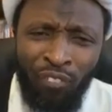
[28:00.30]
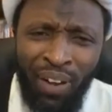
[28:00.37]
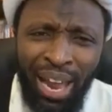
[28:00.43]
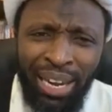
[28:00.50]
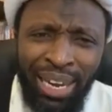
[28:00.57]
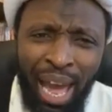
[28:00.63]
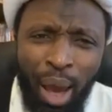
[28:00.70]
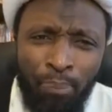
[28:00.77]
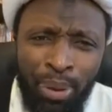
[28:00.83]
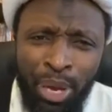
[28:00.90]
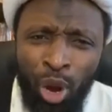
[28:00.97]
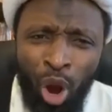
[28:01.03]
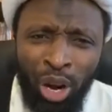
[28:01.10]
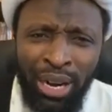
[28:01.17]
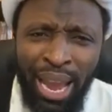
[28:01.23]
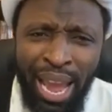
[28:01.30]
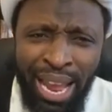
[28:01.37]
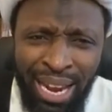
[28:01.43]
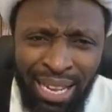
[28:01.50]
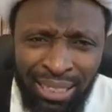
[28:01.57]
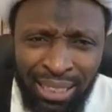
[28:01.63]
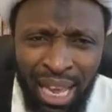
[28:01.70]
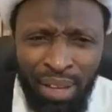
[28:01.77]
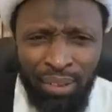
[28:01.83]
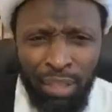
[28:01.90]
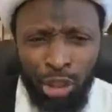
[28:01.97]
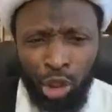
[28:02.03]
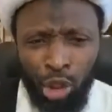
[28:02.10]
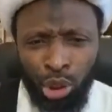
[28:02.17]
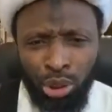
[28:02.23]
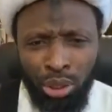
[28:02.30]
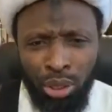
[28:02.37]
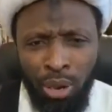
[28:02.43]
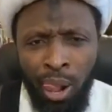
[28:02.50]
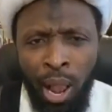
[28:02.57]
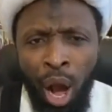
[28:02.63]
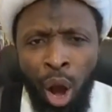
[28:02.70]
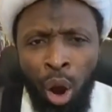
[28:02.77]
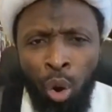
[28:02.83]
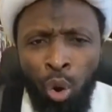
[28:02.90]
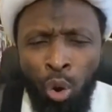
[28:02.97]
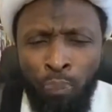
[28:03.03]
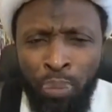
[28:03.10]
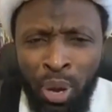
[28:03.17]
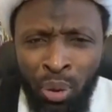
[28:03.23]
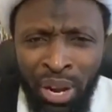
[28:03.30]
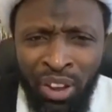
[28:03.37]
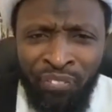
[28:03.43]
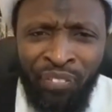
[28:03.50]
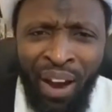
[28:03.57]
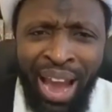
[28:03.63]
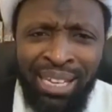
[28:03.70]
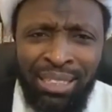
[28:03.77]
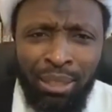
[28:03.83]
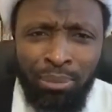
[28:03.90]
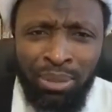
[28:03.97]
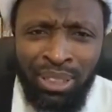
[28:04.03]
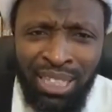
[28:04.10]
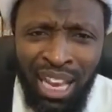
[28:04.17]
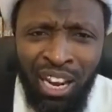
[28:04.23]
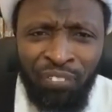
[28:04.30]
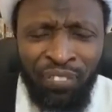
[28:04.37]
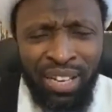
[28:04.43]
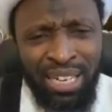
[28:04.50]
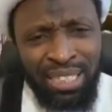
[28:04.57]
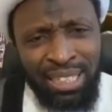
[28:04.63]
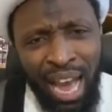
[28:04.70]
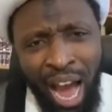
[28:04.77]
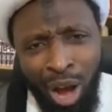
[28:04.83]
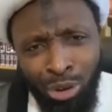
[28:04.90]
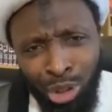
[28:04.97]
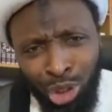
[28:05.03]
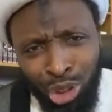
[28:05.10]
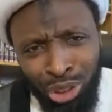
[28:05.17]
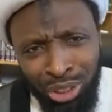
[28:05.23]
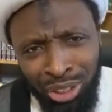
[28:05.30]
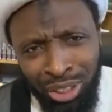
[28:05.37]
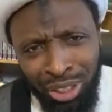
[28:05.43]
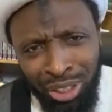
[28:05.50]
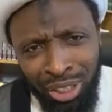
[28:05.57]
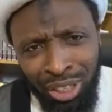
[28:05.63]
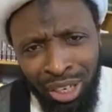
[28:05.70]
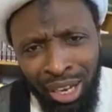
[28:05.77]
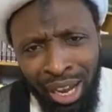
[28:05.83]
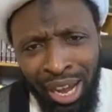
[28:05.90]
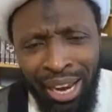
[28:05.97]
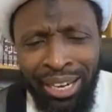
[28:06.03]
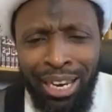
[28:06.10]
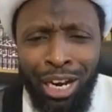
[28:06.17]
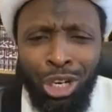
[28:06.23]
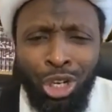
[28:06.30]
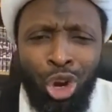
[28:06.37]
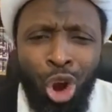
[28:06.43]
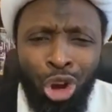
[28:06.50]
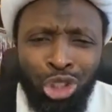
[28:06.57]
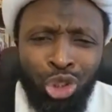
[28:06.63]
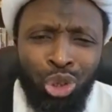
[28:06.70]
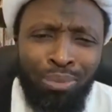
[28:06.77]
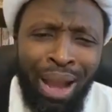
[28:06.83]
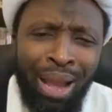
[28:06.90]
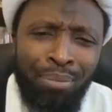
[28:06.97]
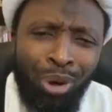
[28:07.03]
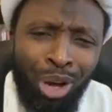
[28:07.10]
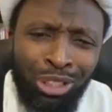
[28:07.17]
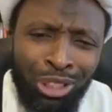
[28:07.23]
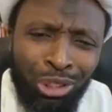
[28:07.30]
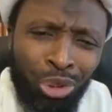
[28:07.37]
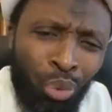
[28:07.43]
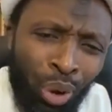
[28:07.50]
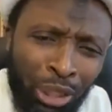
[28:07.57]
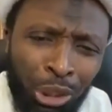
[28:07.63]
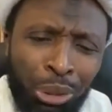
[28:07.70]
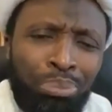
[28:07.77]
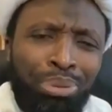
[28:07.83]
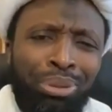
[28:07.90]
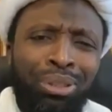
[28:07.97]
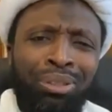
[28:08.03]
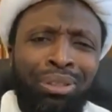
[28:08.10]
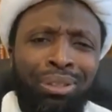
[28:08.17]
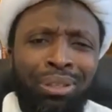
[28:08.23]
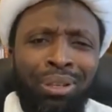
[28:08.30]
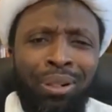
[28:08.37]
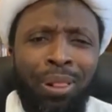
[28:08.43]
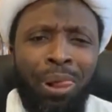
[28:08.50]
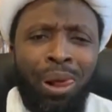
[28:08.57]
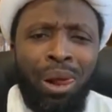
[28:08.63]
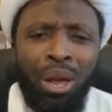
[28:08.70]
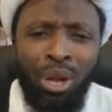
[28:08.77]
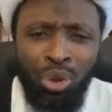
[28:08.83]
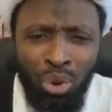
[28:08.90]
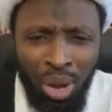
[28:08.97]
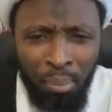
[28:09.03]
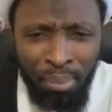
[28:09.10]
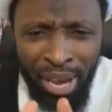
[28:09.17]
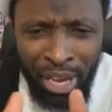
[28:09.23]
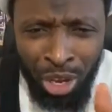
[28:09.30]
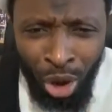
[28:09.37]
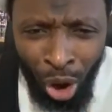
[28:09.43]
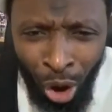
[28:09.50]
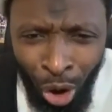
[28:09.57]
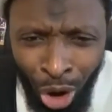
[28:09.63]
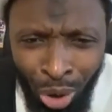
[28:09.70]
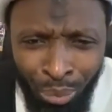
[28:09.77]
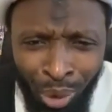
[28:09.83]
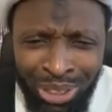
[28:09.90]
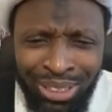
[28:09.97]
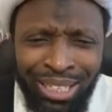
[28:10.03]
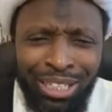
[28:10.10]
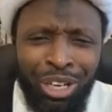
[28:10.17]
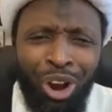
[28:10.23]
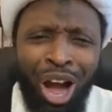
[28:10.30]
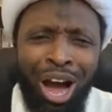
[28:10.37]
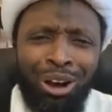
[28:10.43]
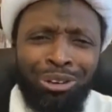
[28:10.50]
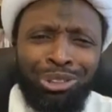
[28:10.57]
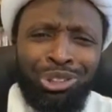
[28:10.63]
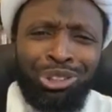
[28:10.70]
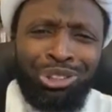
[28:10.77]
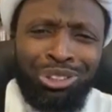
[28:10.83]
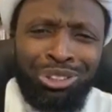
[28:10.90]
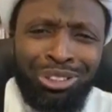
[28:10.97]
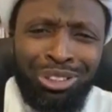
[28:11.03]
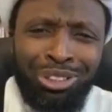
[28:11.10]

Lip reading: of Allah be on any servant who purifies himself in his house and then goes to my mosque to worship. You can make your own mosque in your house,